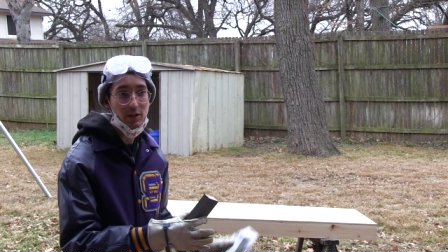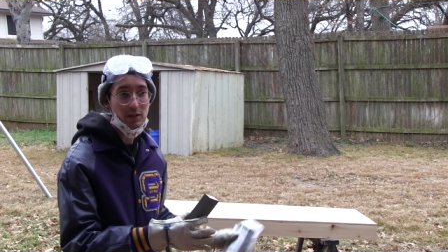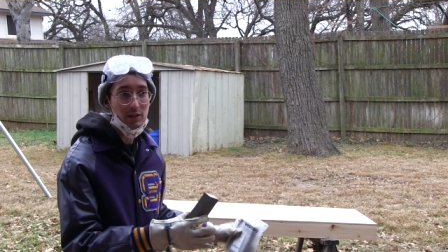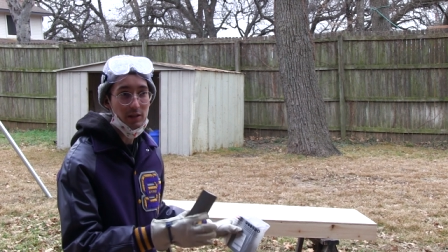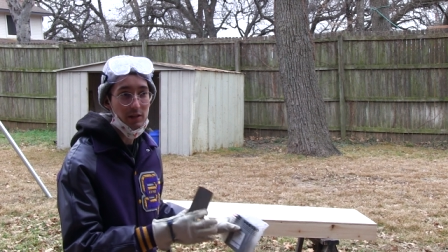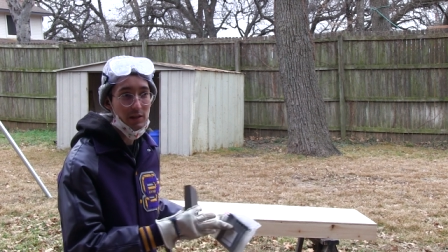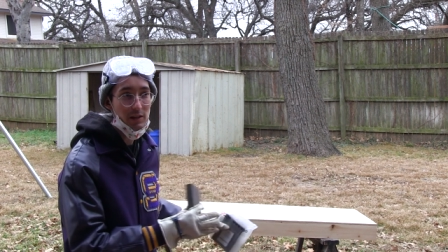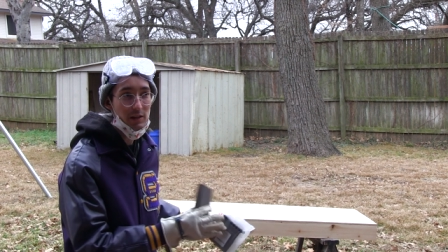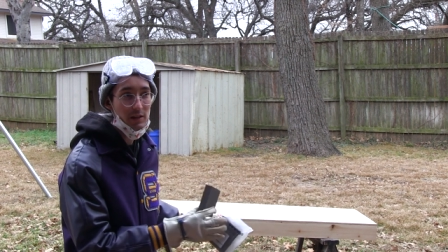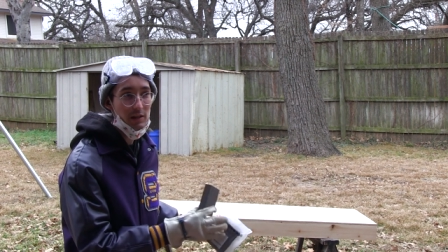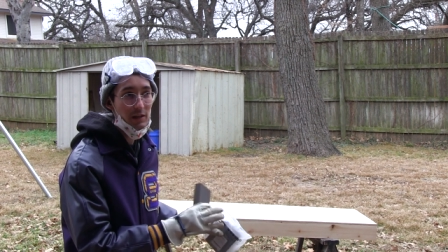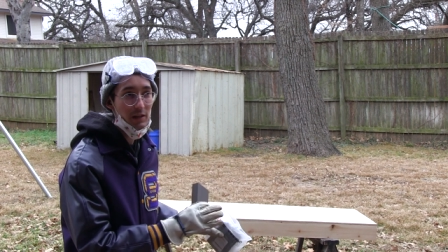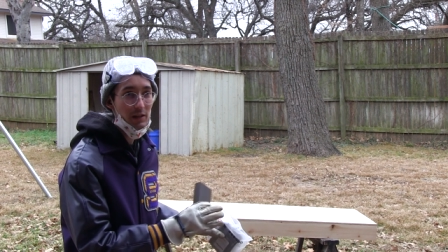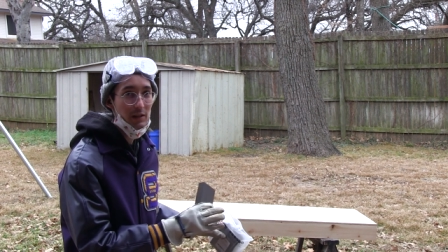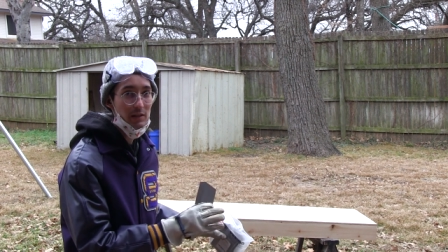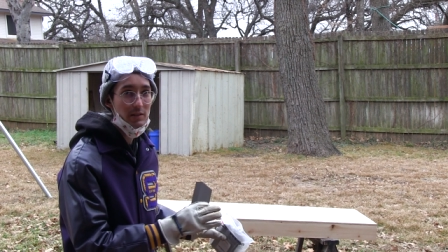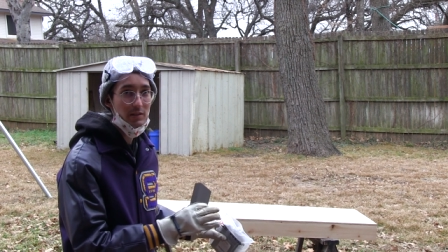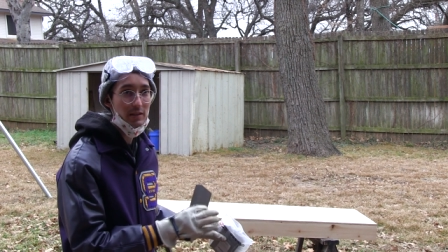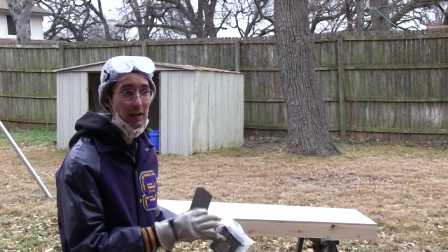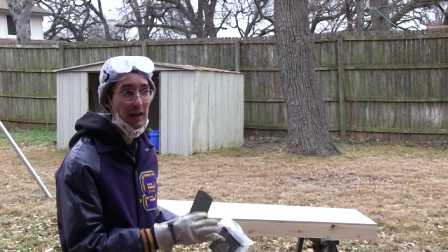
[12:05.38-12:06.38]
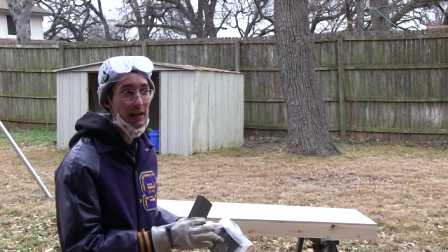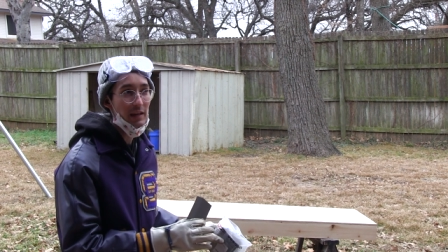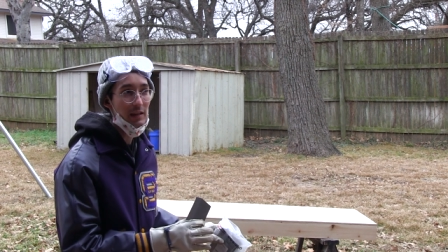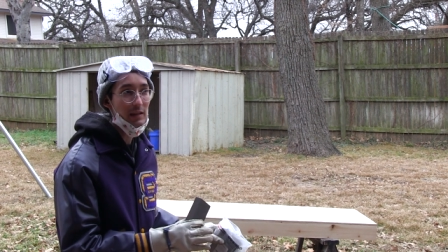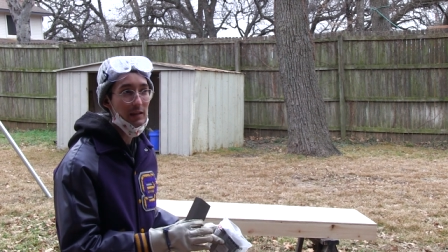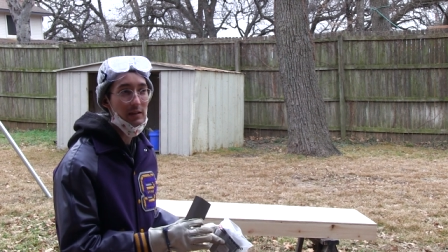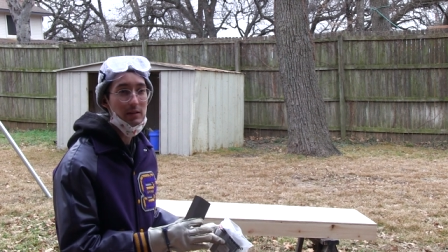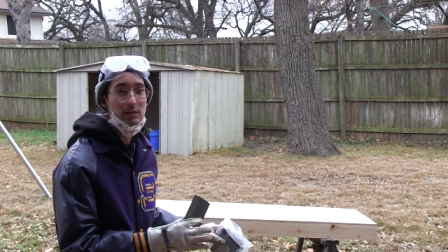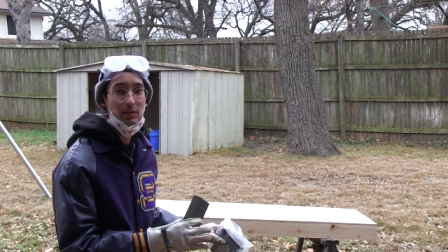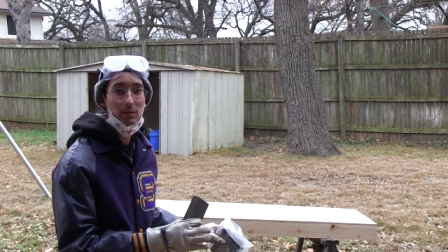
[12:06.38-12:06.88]
it sand
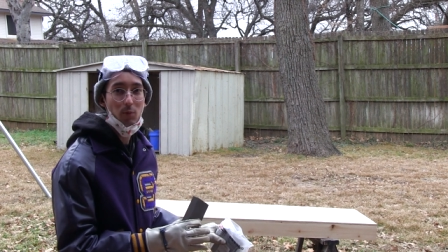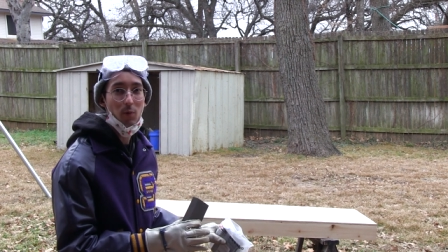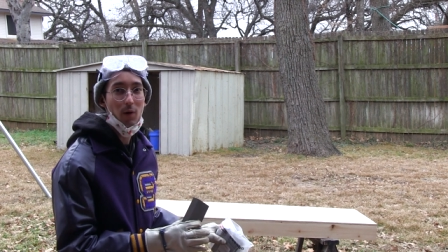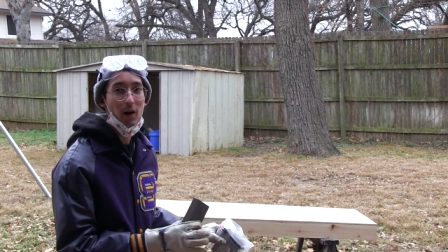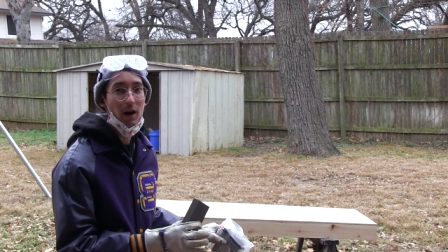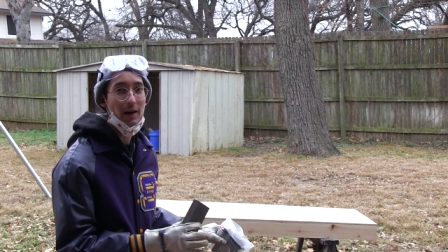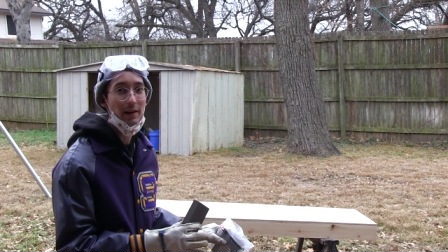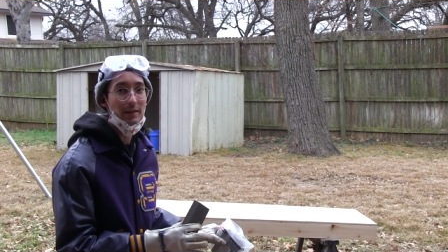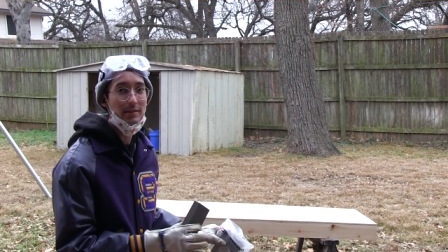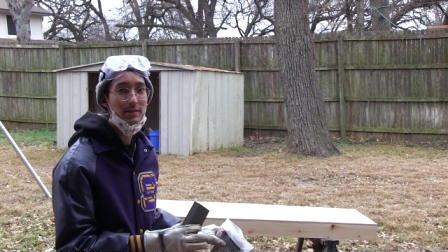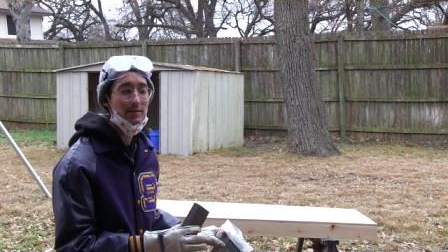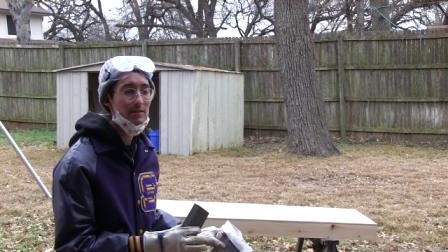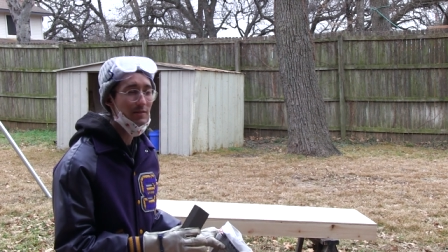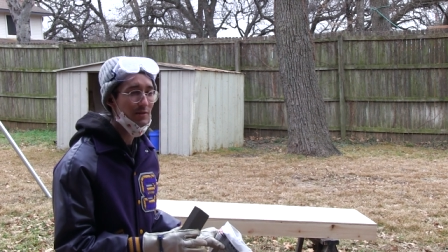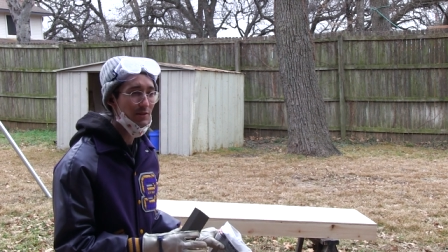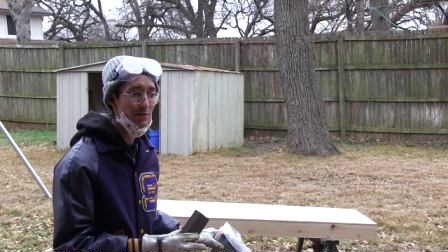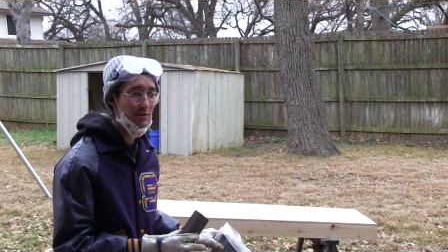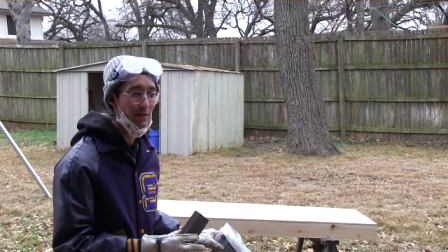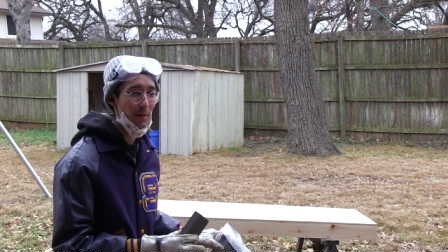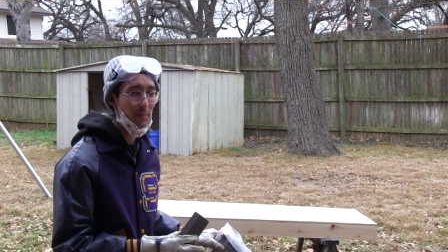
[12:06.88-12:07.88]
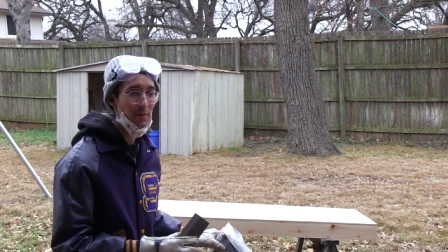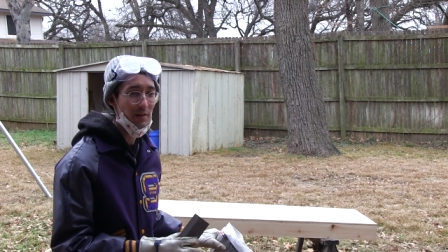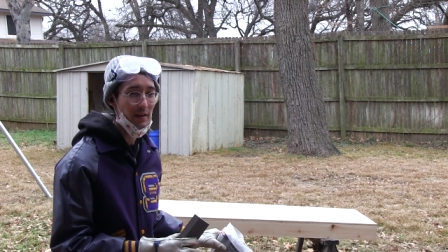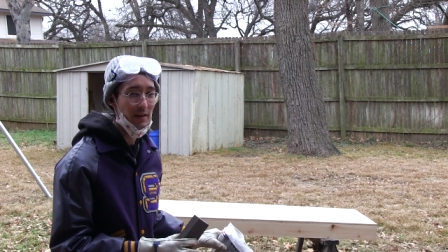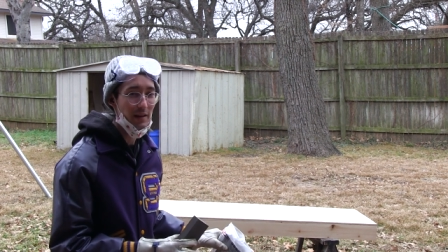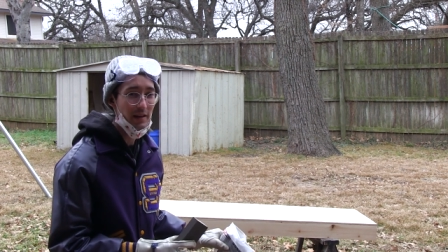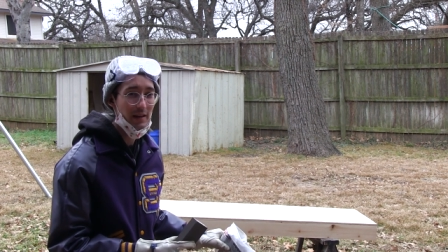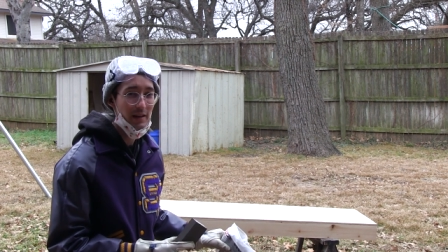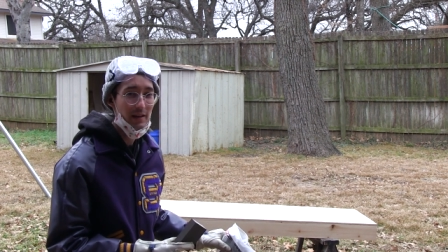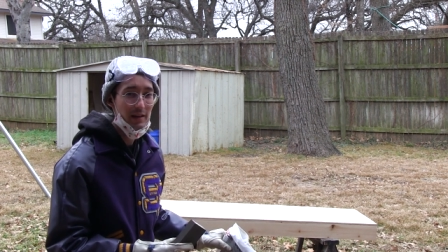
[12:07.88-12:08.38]
it, wise or something.